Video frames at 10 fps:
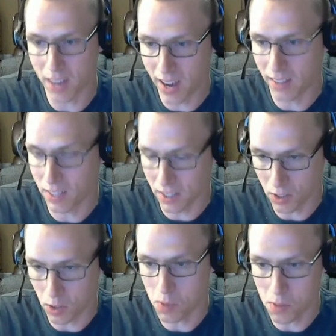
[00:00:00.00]
in a little
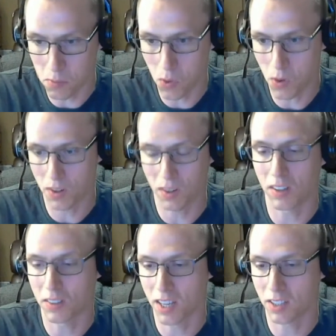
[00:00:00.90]
bit more on
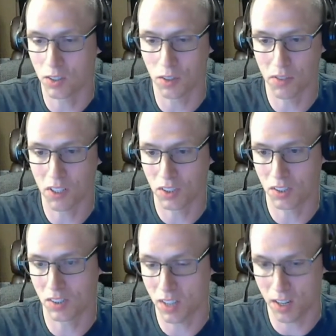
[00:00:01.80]
catching your fish
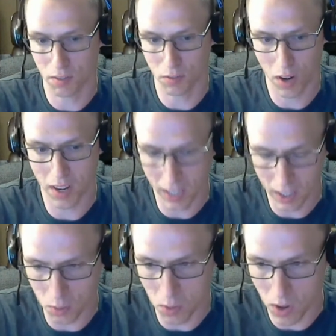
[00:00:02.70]
instead of trying to catch
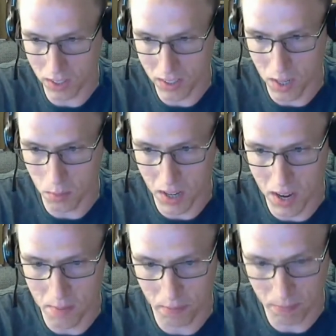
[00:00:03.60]
them all at the same
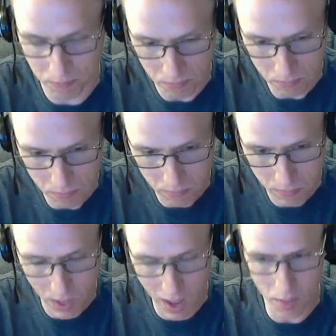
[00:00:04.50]
time.
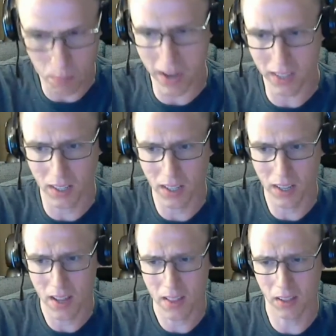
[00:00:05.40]
And the pike,
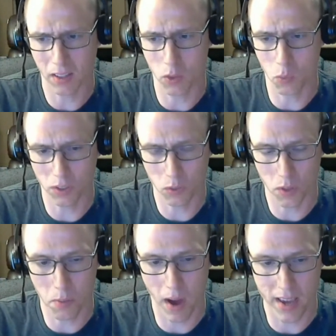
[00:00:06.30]
the ones with a
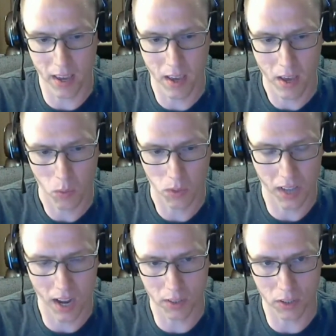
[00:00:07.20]
pike was kind
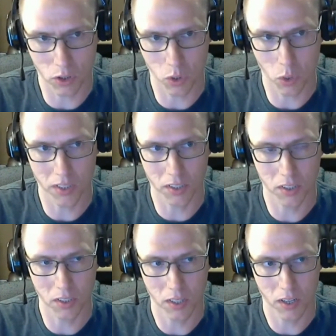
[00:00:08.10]
of a choice
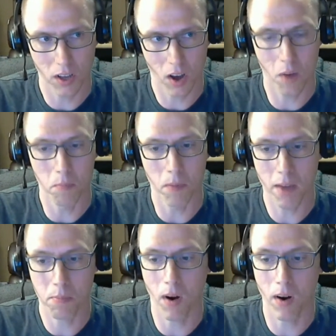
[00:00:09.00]
on my
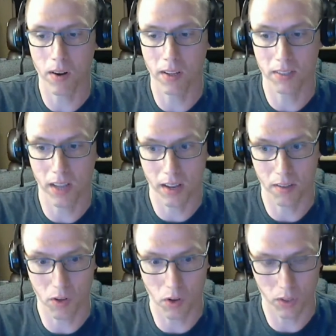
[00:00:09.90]
part. Is that if you
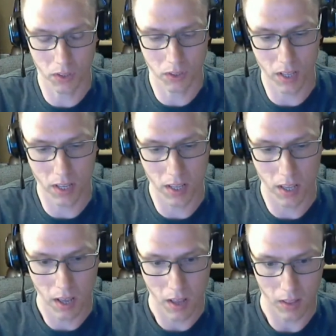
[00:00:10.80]
notice the
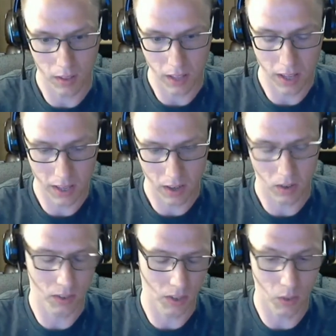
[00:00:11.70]
lake, or
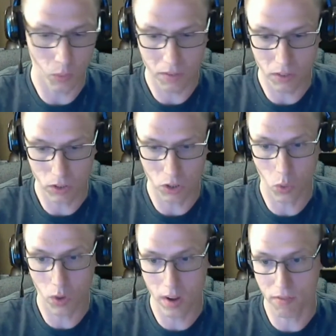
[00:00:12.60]
sorry, the river and the shore
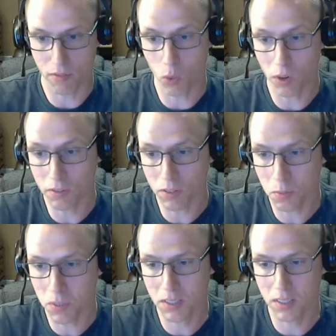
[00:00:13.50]
have 4 different
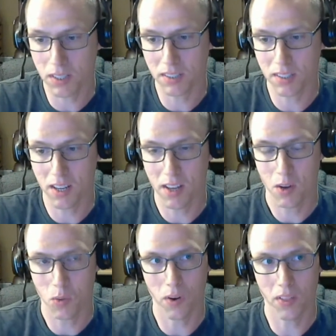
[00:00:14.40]
species,
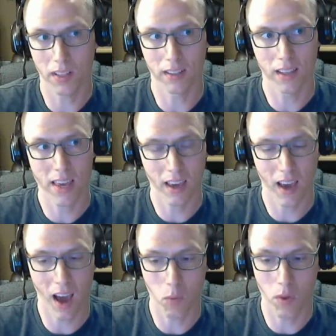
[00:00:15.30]
where the lake
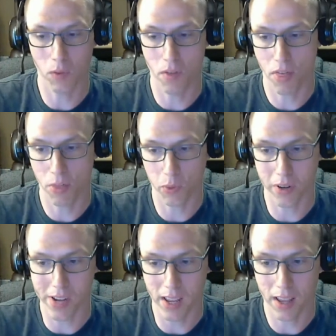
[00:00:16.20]
I went with
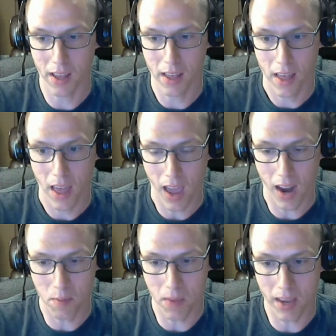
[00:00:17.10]
3, and I
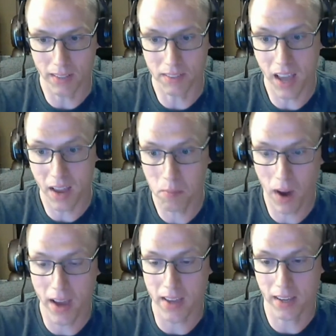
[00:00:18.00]
made 10
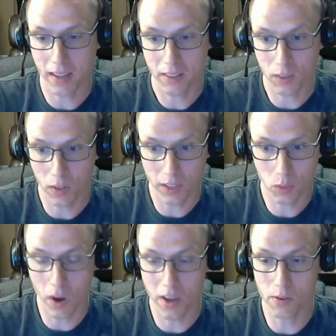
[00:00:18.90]
pike. So that's why
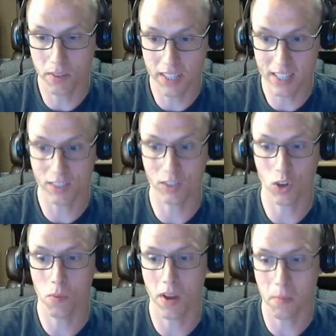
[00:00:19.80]
you see so
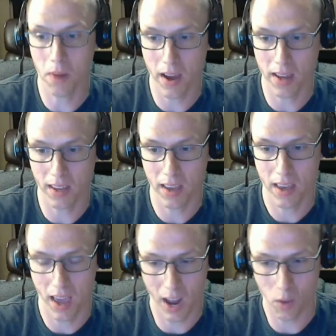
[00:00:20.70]
many pike.
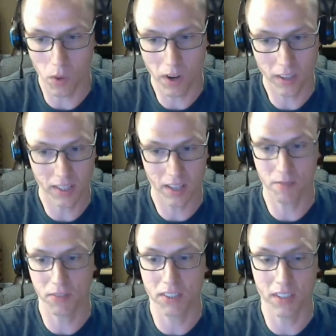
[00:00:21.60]
And I wanted to
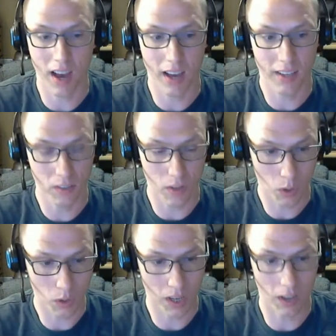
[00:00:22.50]
emphasize
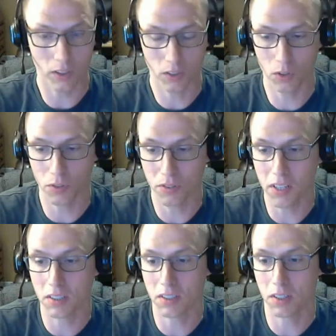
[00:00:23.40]
those other 2
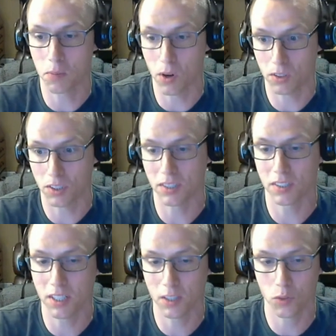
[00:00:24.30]
fish, the perch and the
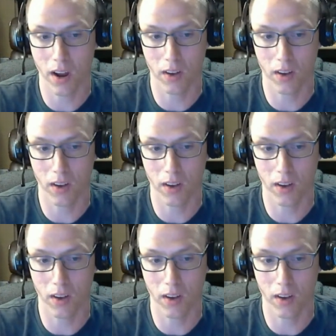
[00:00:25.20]
sea trout,